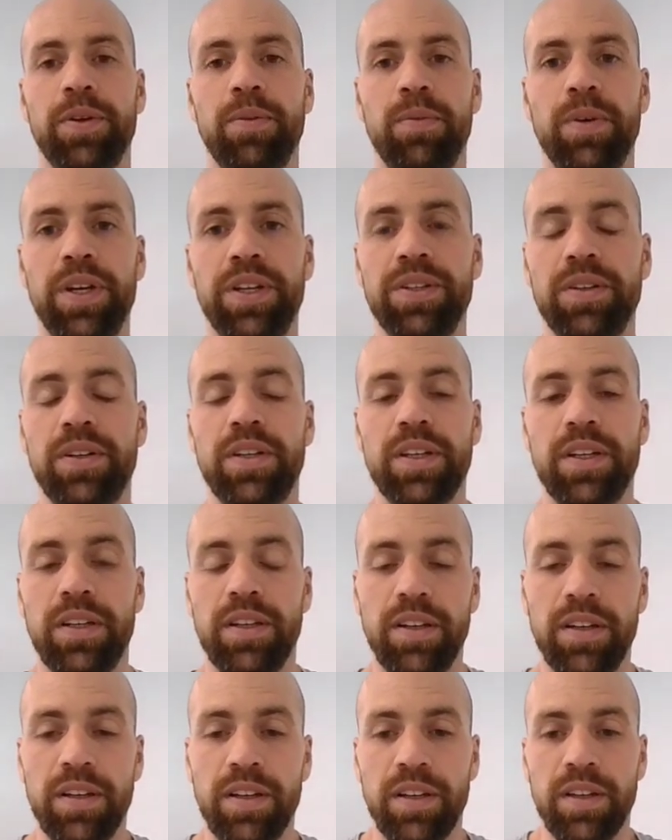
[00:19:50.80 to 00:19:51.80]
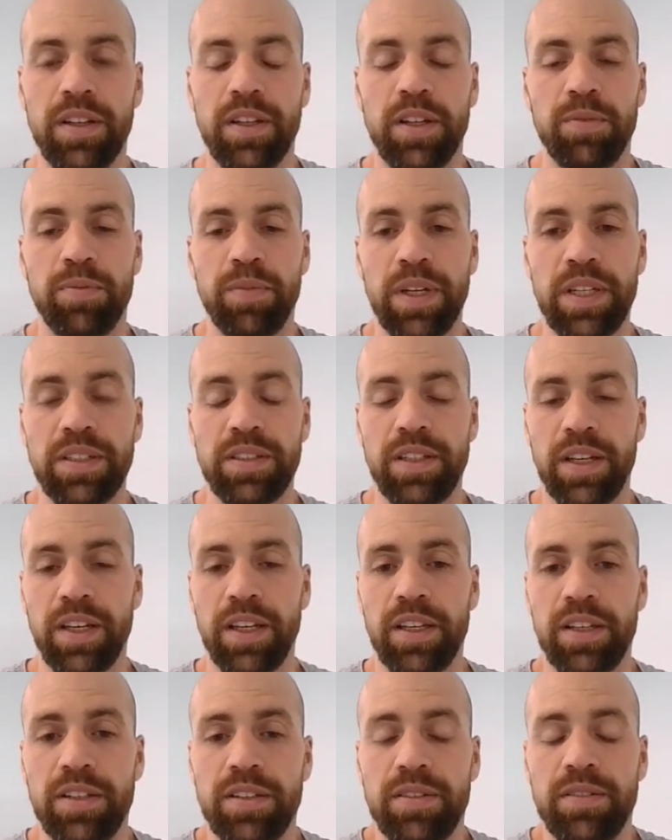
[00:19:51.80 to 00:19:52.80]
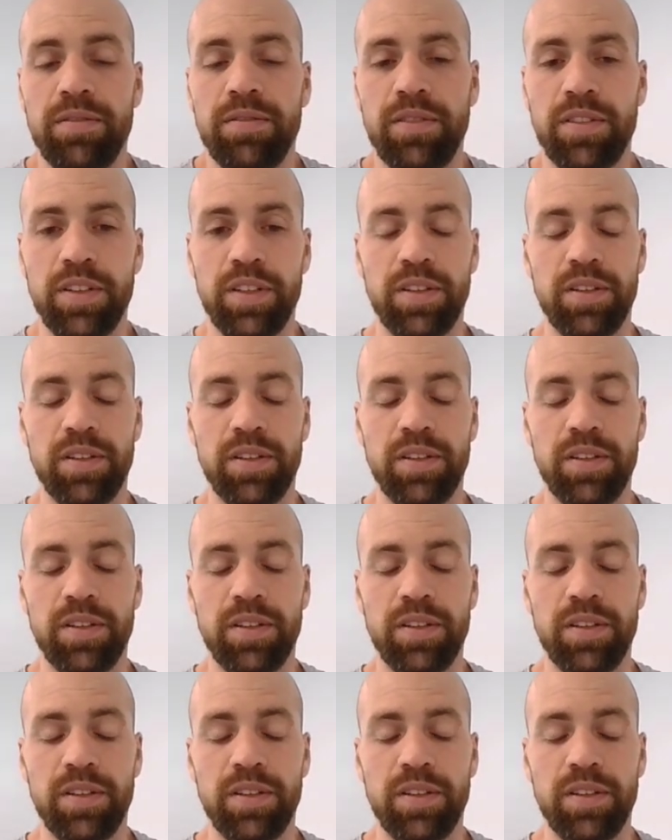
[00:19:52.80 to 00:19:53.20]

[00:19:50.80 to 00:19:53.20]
where you can maintain